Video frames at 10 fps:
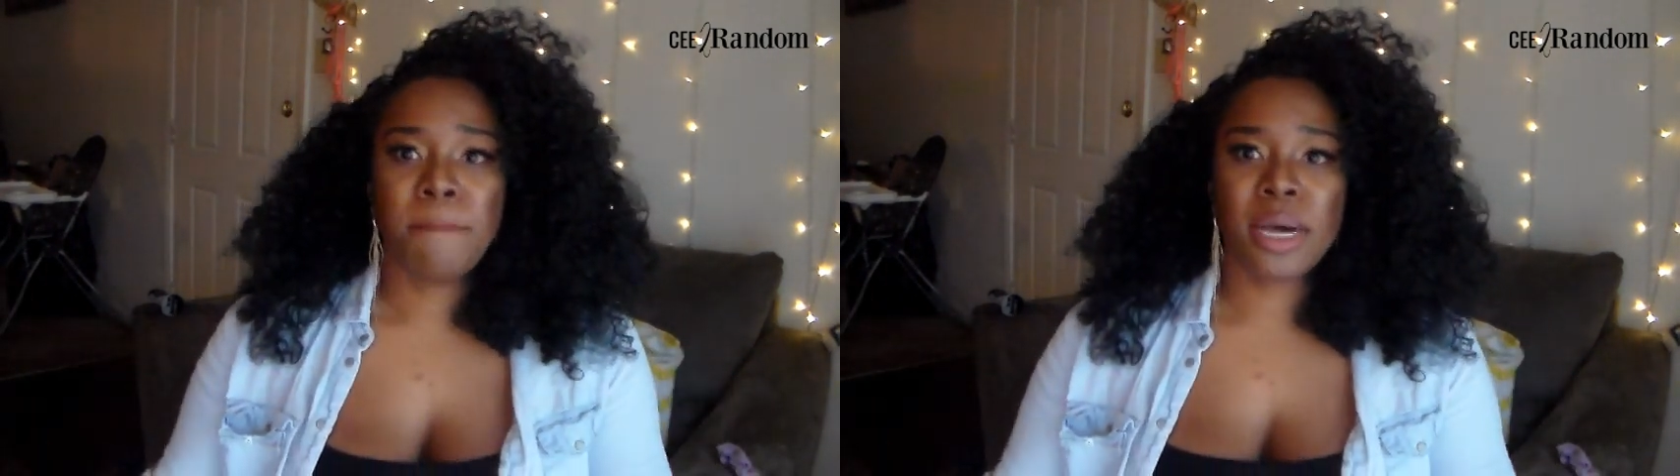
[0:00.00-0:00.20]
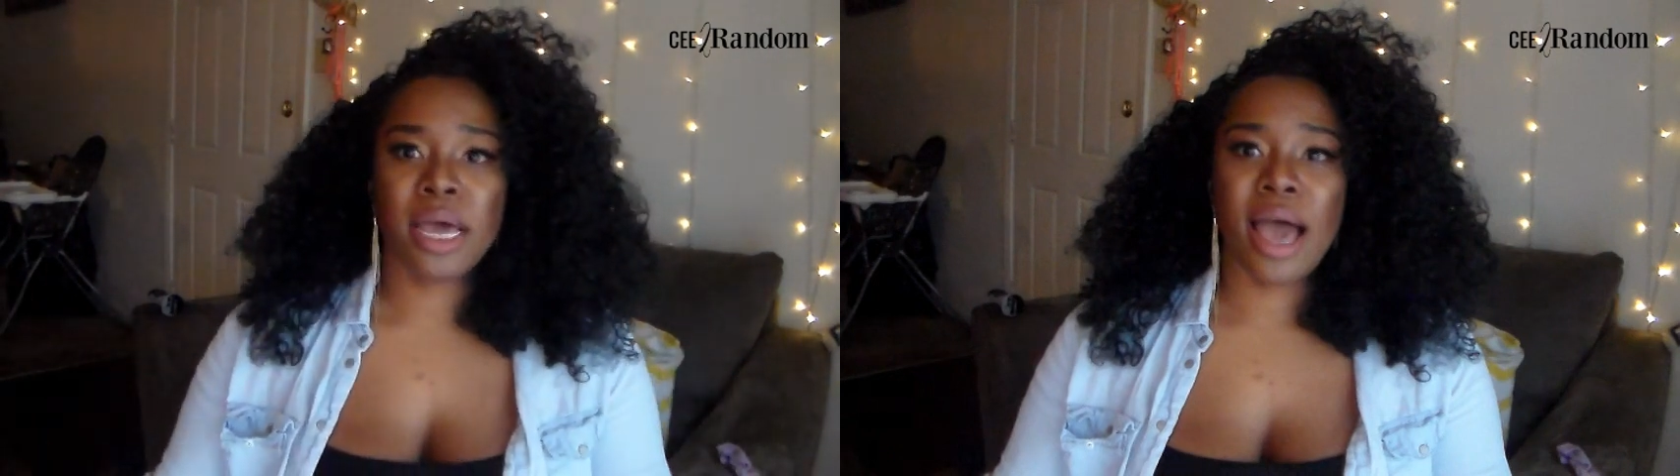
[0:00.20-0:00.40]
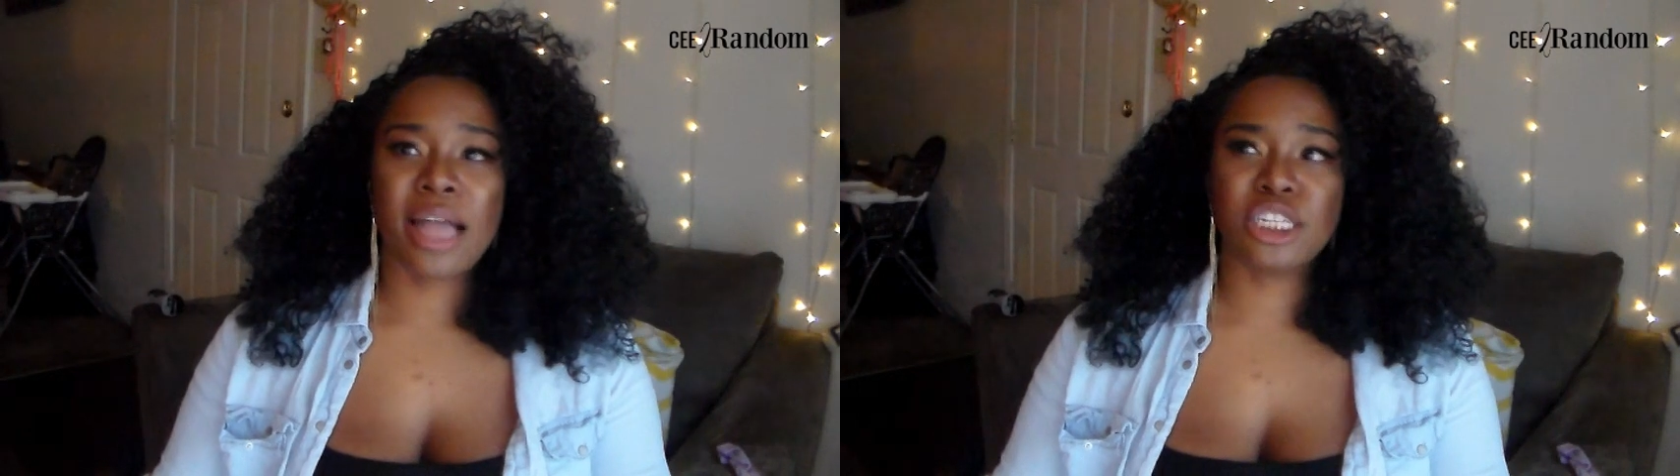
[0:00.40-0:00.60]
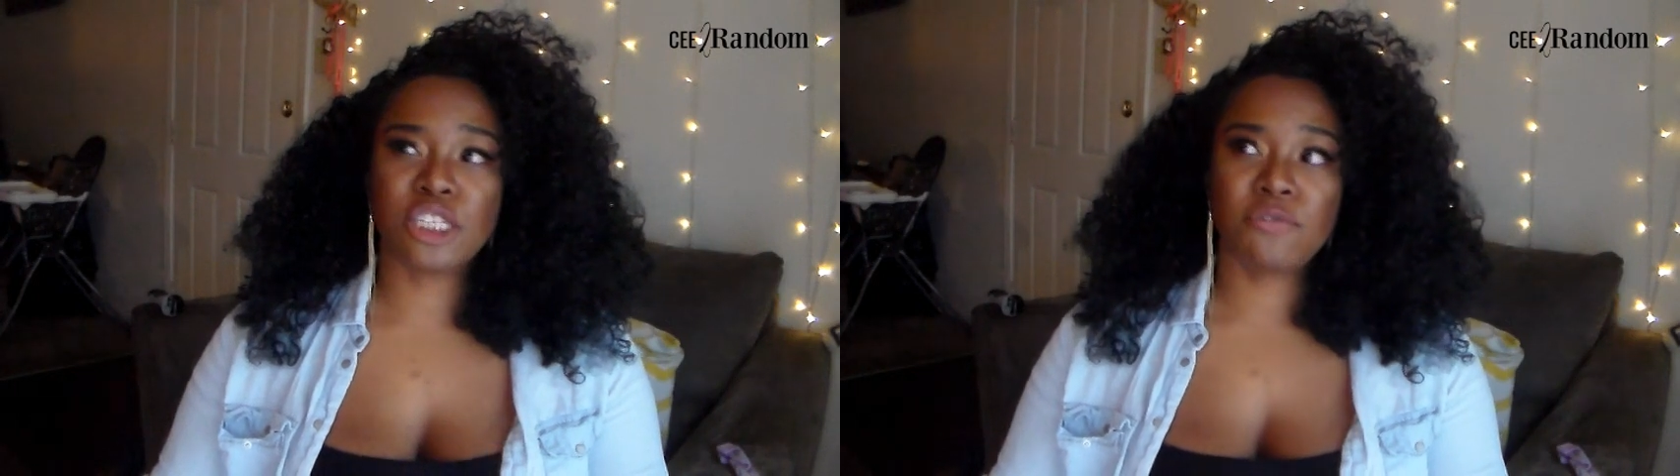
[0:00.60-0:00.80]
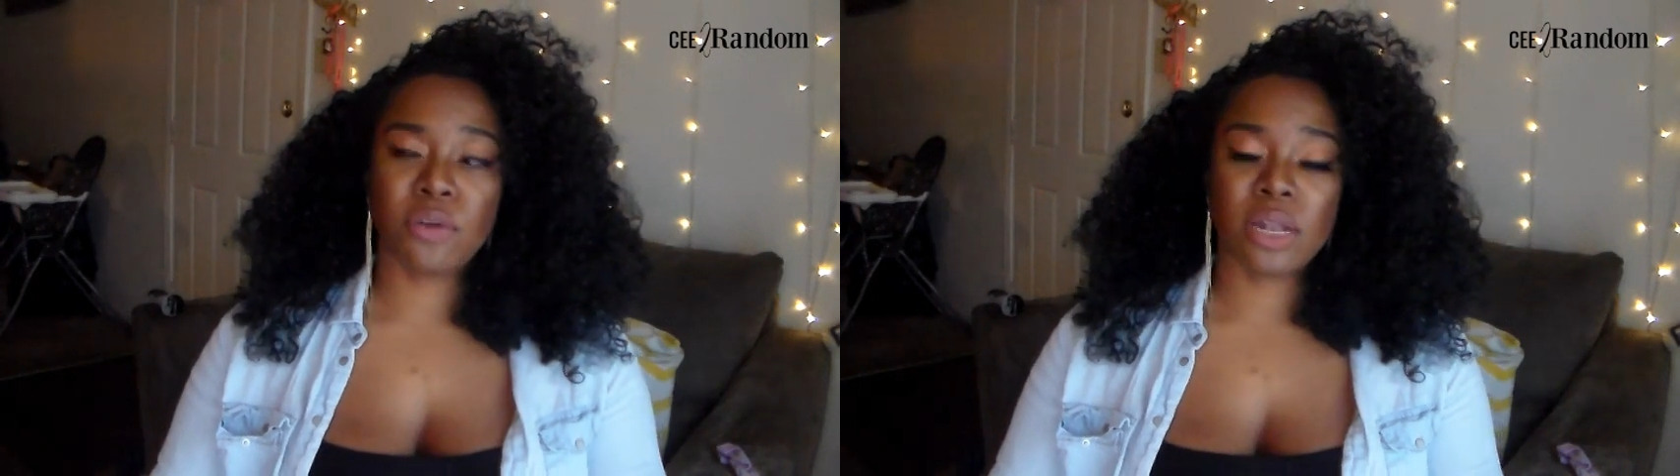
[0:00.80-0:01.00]
but I
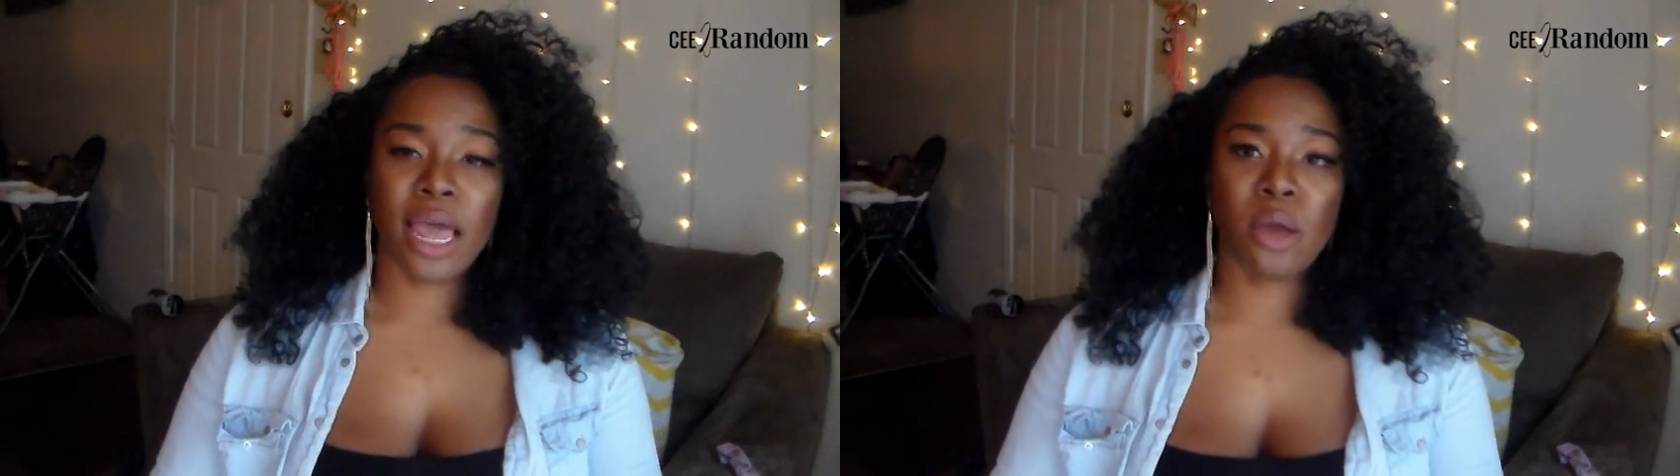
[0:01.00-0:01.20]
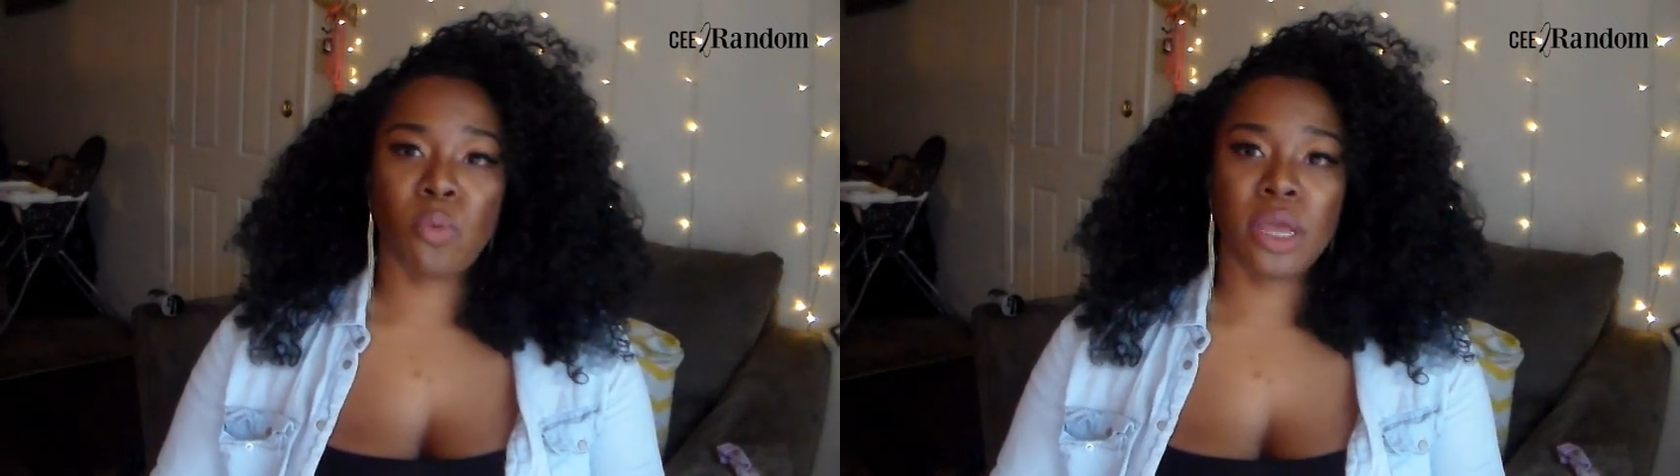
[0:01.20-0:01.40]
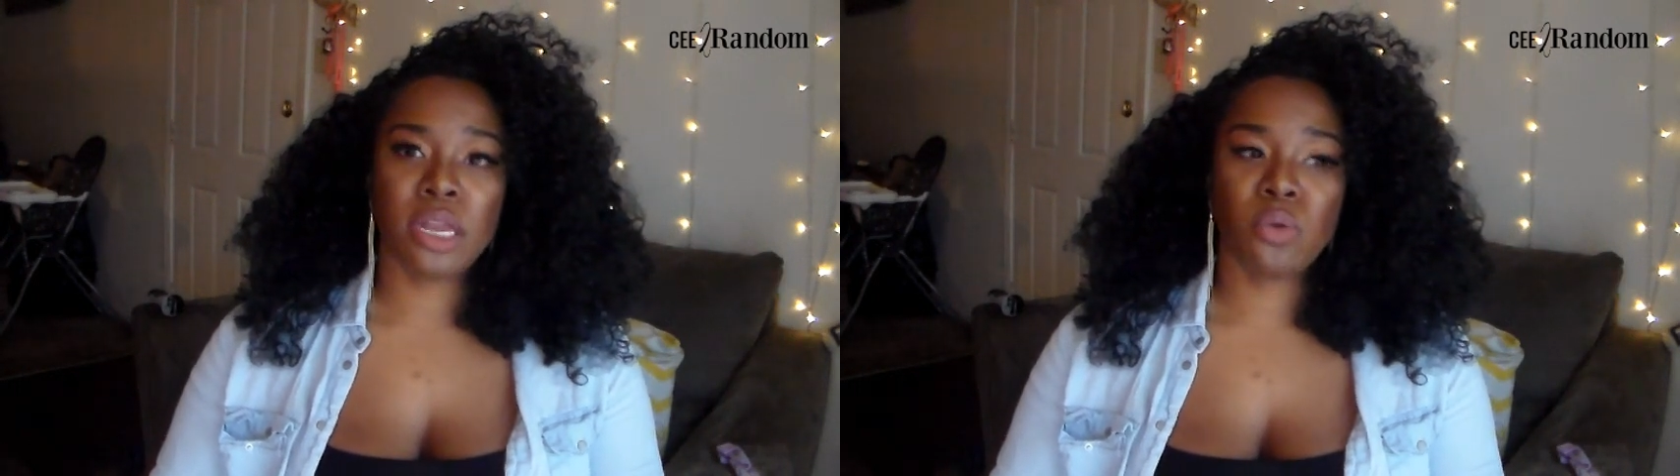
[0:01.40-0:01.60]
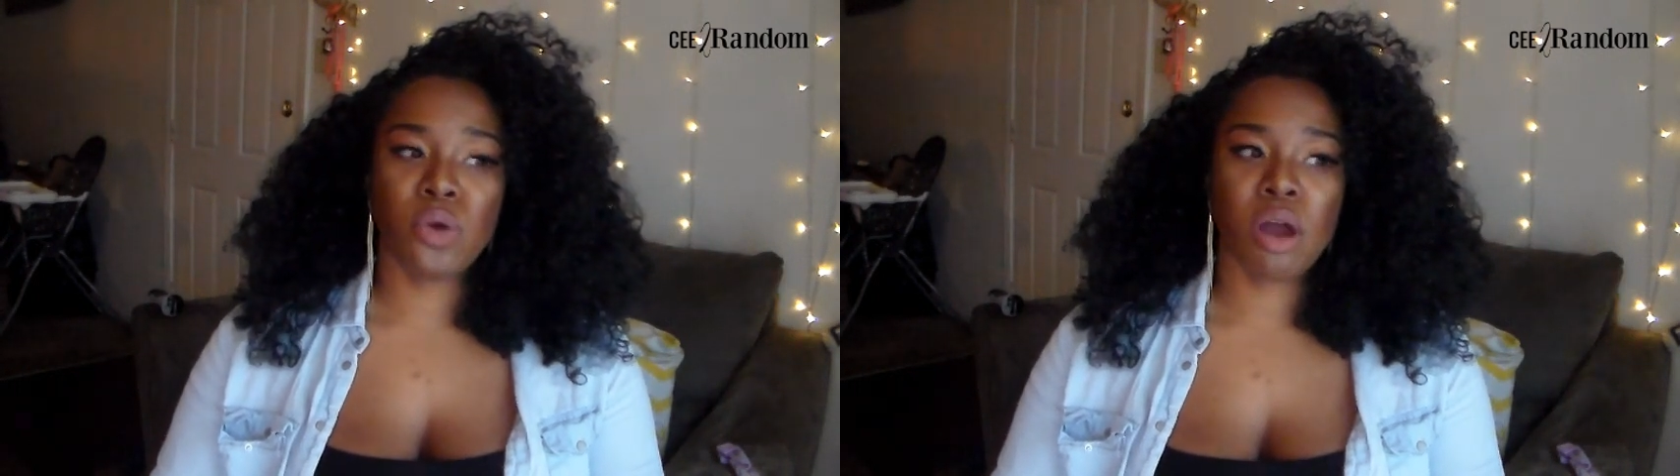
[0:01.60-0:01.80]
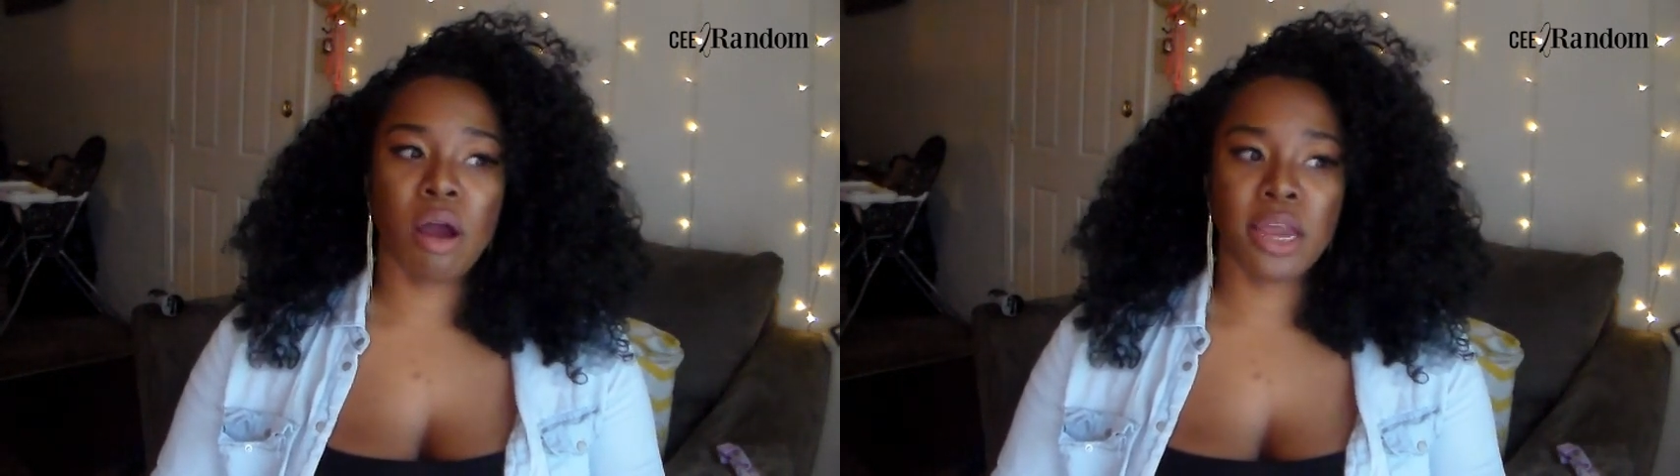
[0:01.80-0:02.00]
just feel like when
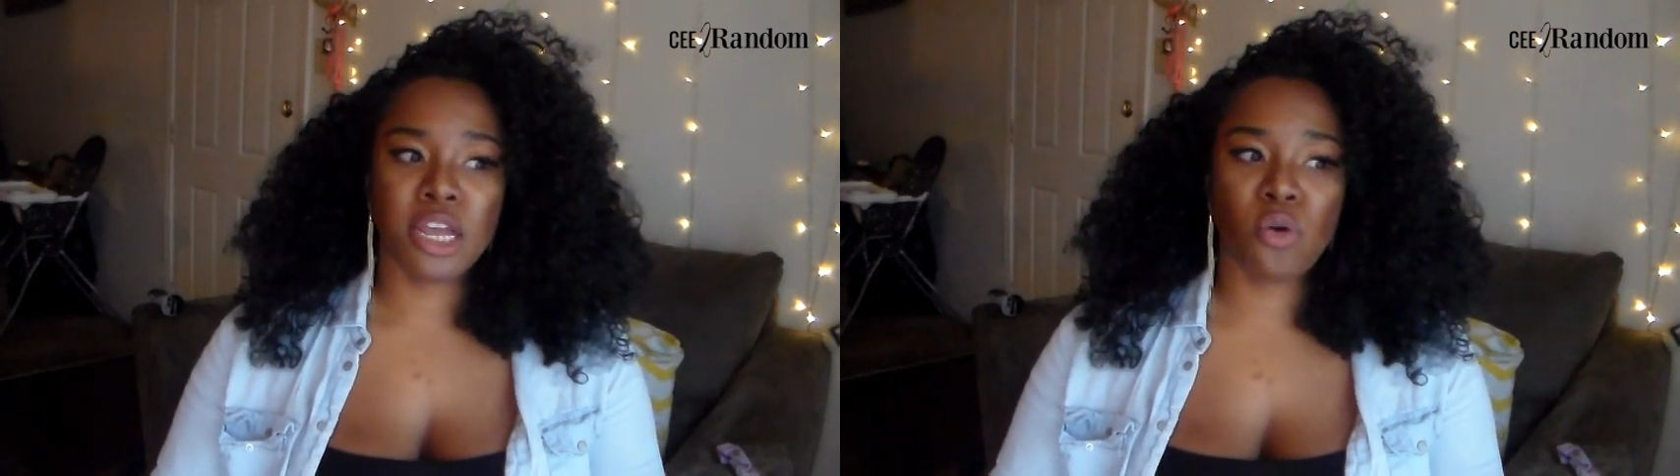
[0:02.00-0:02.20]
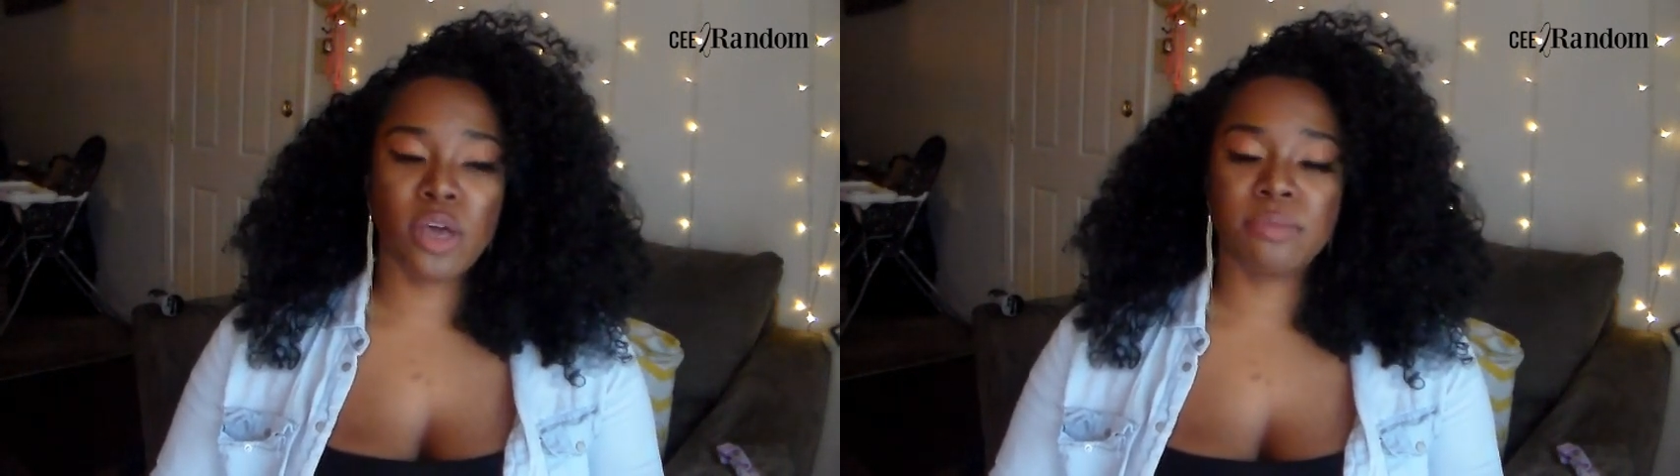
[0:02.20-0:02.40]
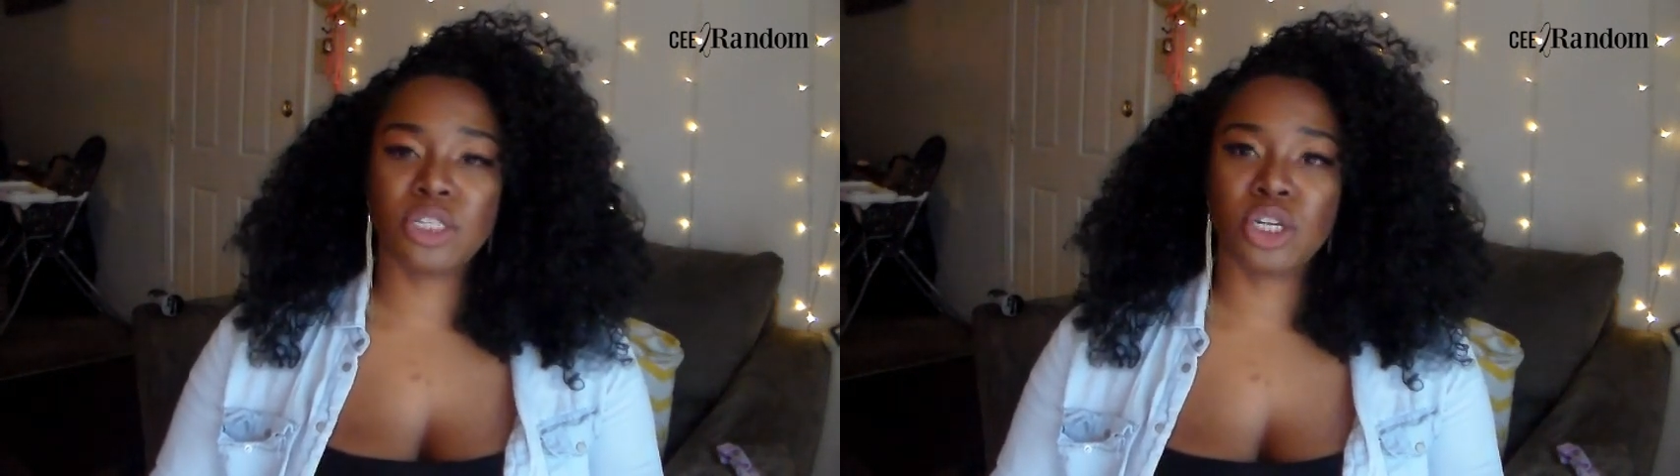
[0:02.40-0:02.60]
we are equipped